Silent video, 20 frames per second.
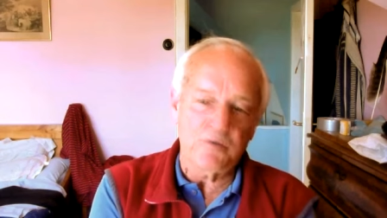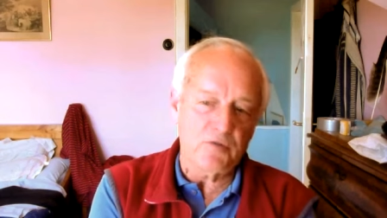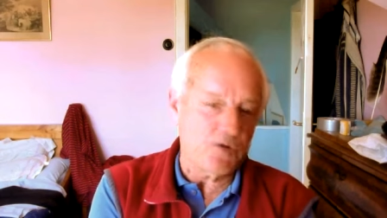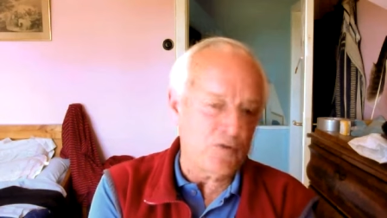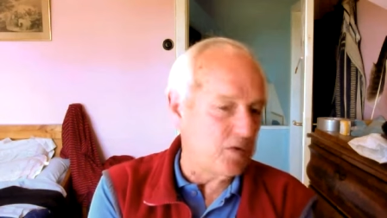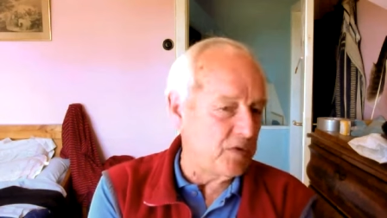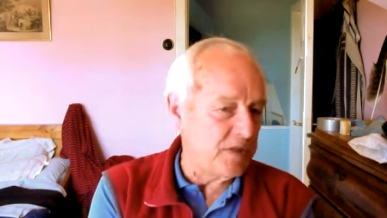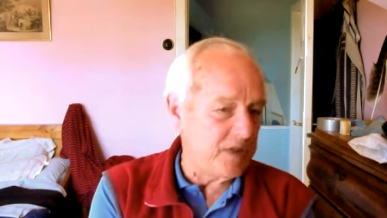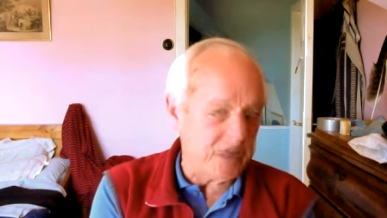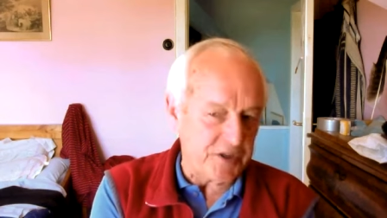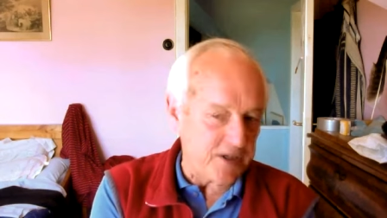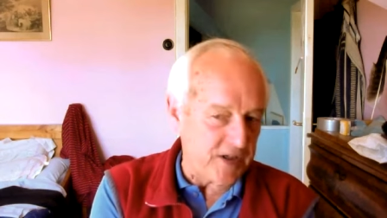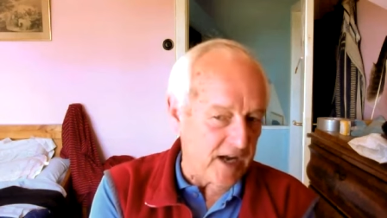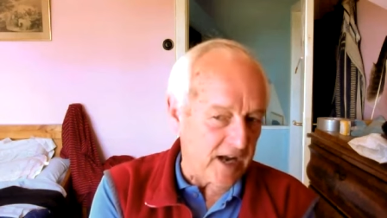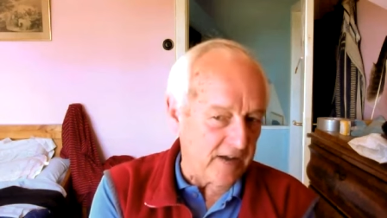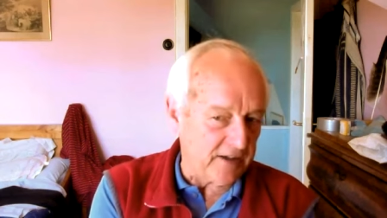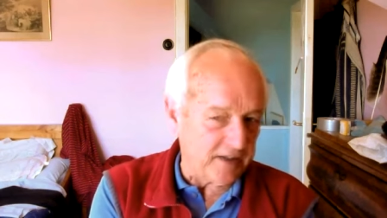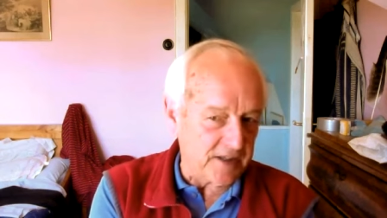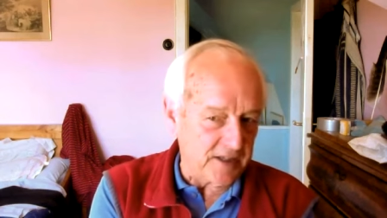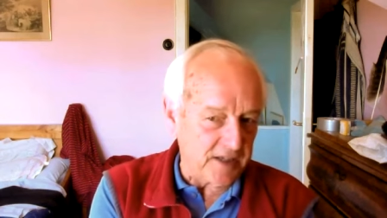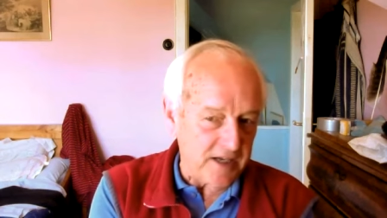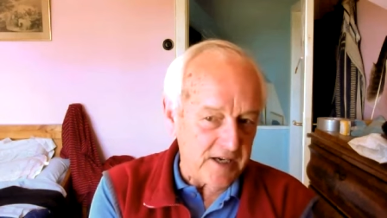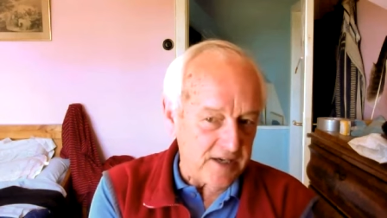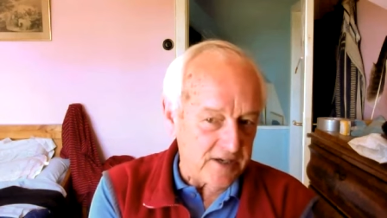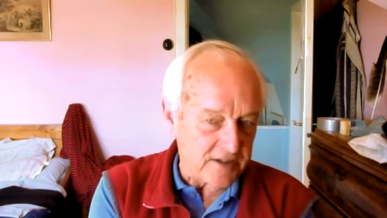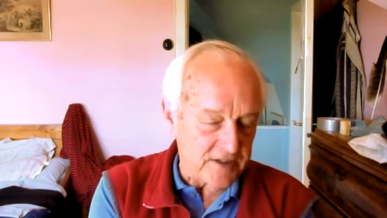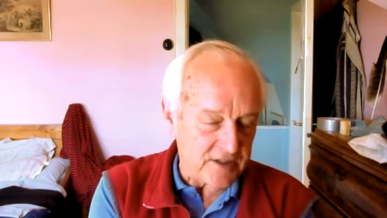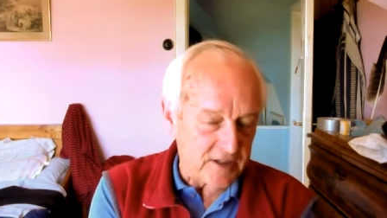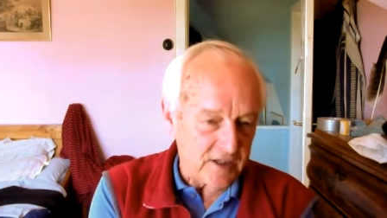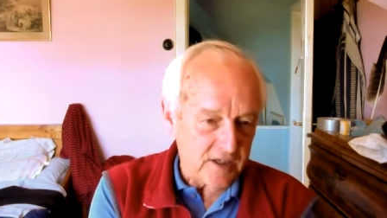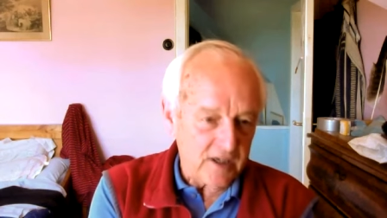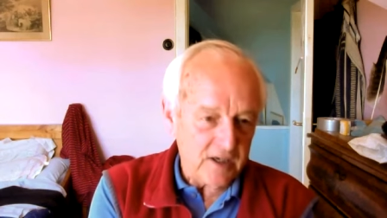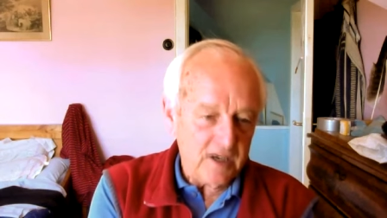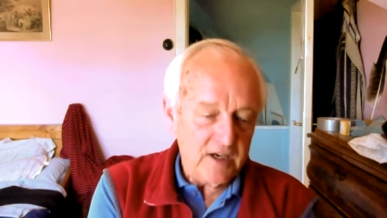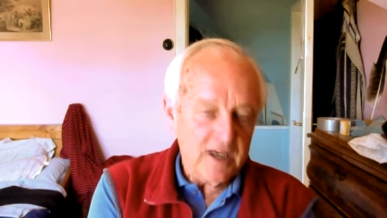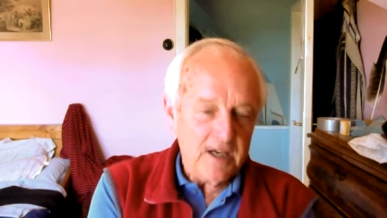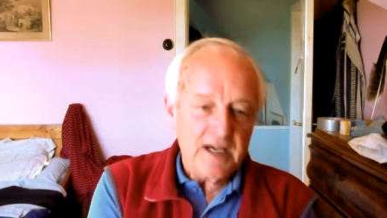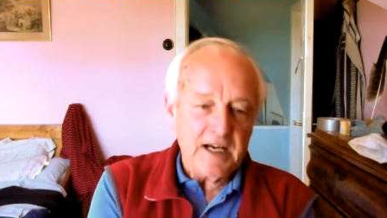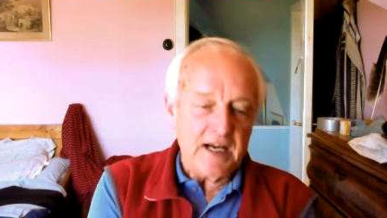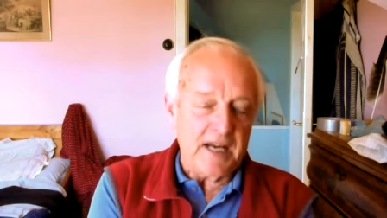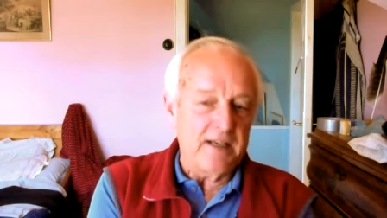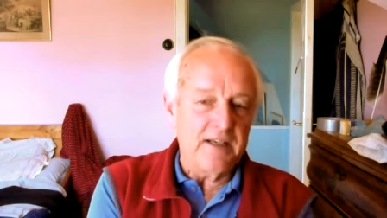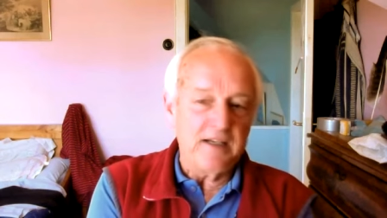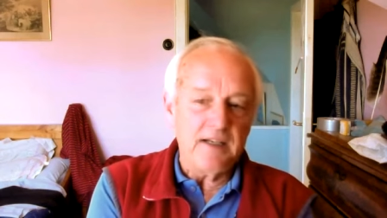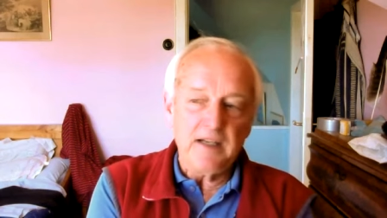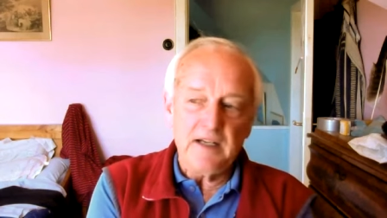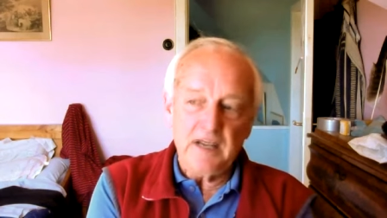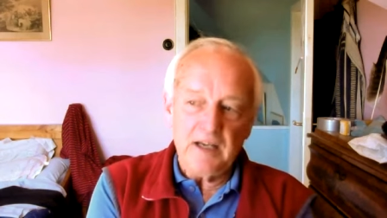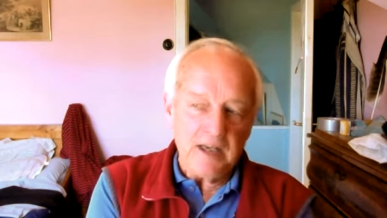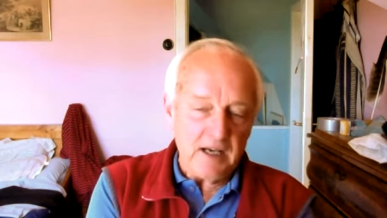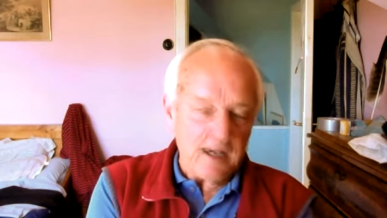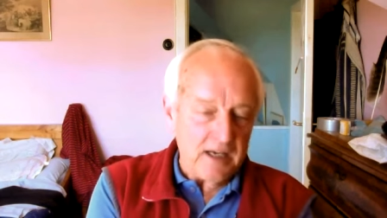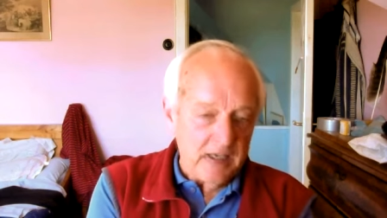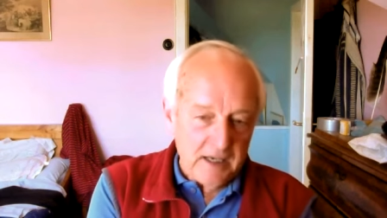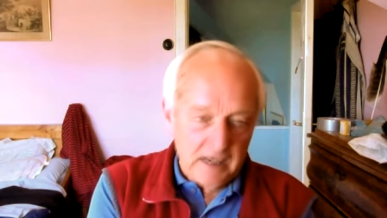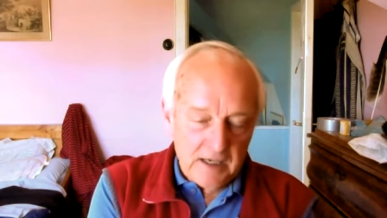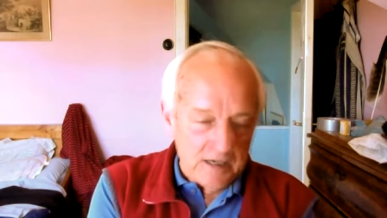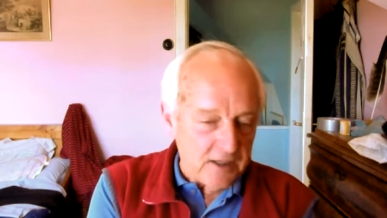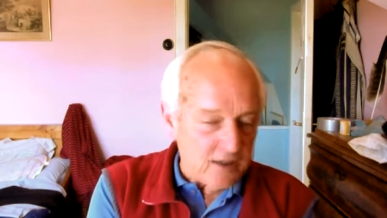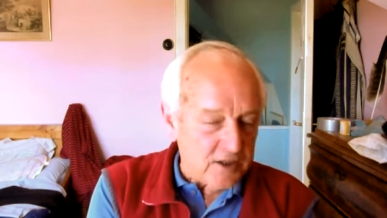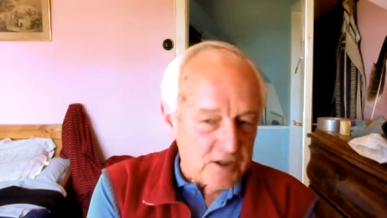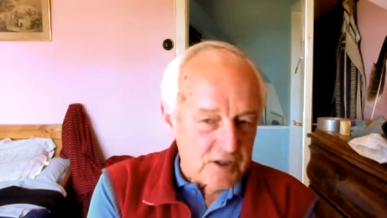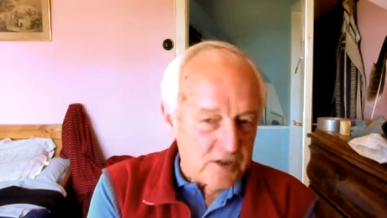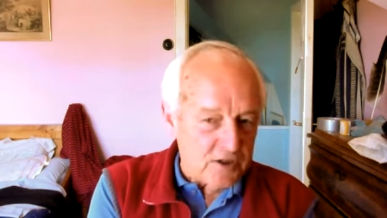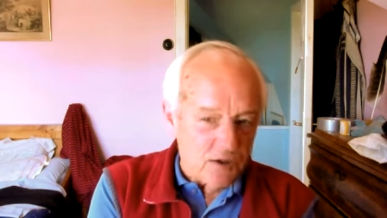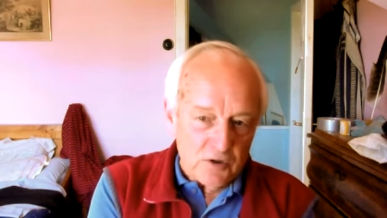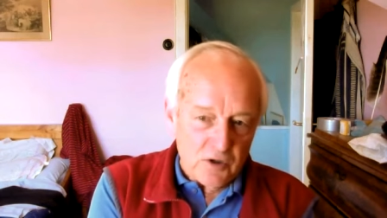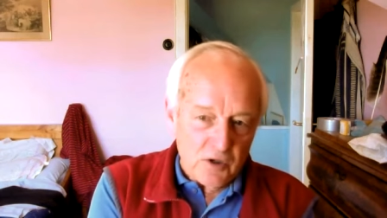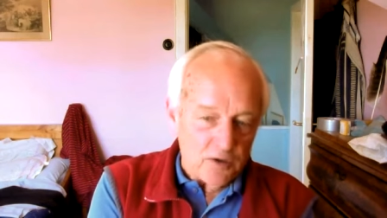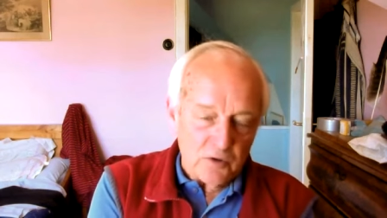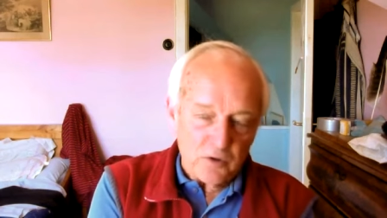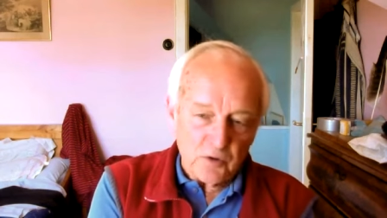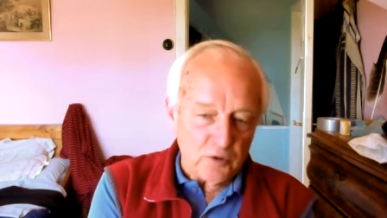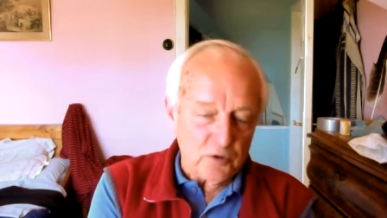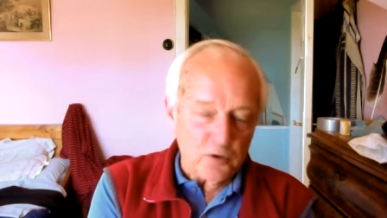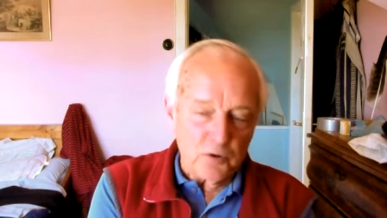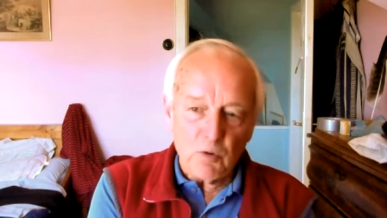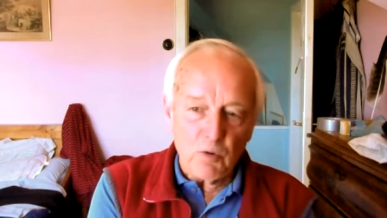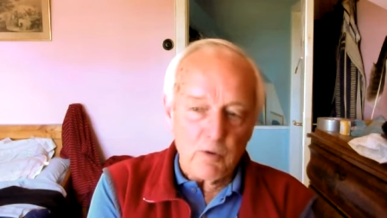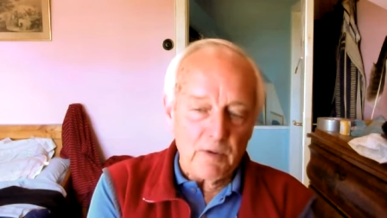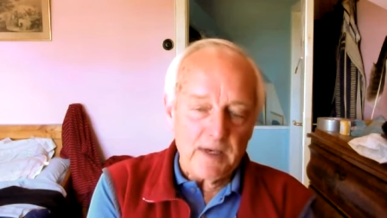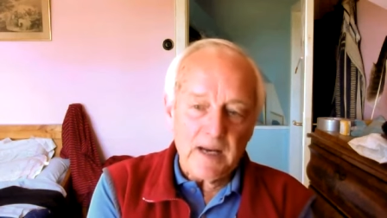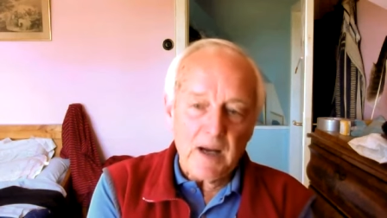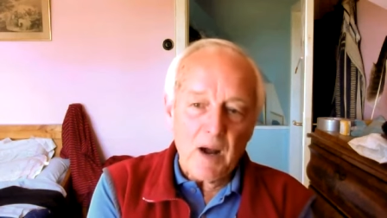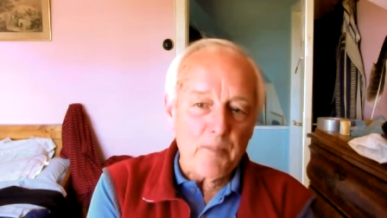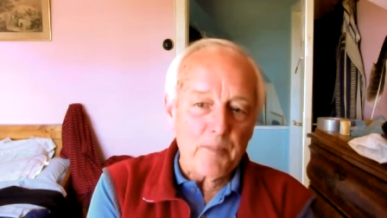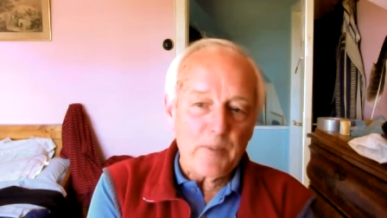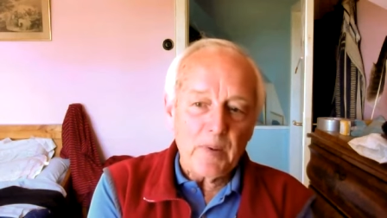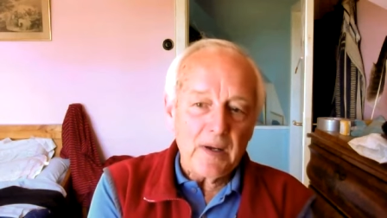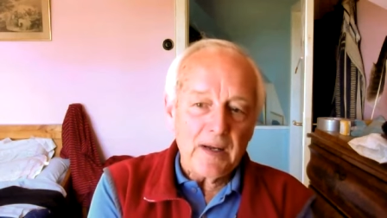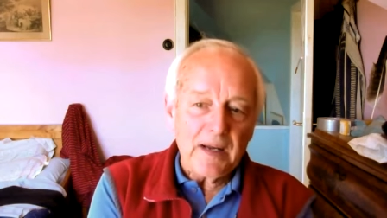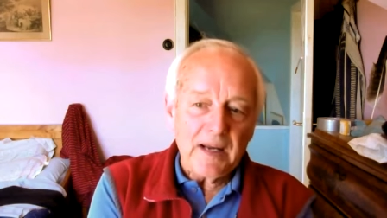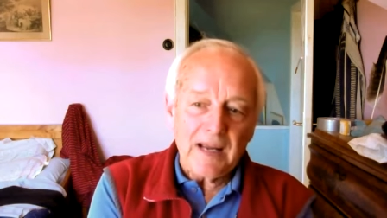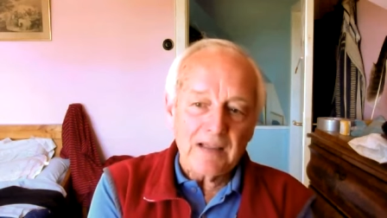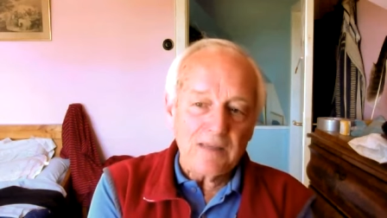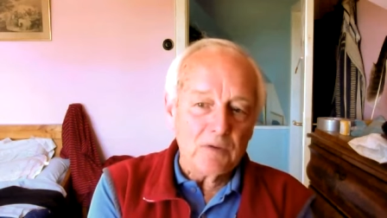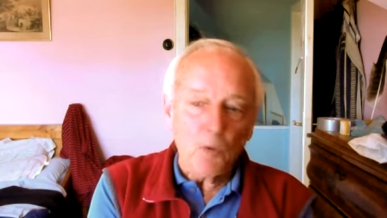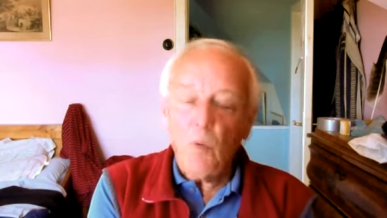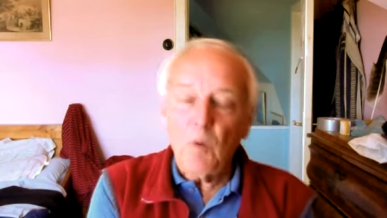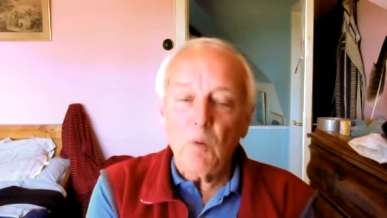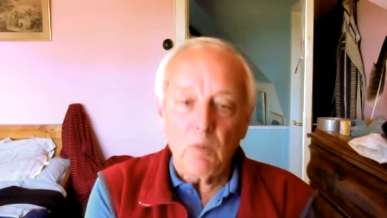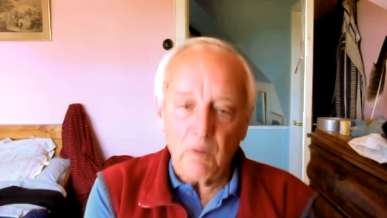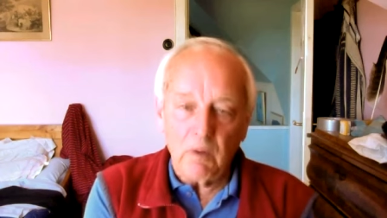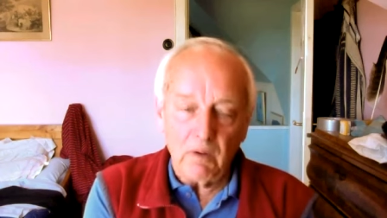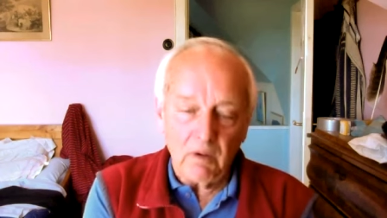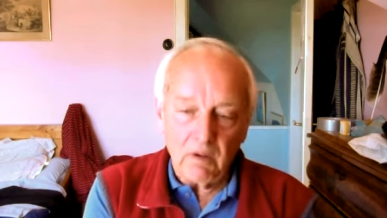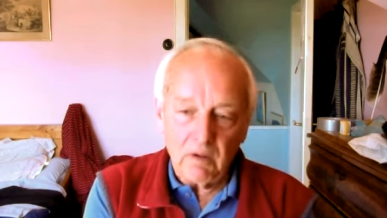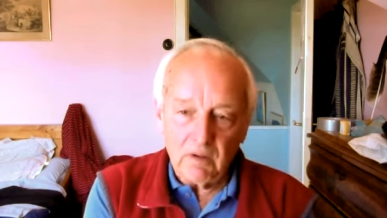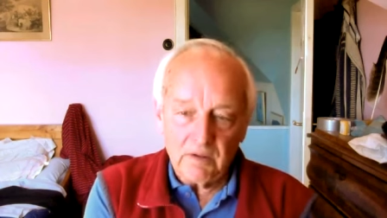of 300 years. And it, it's not going up at all,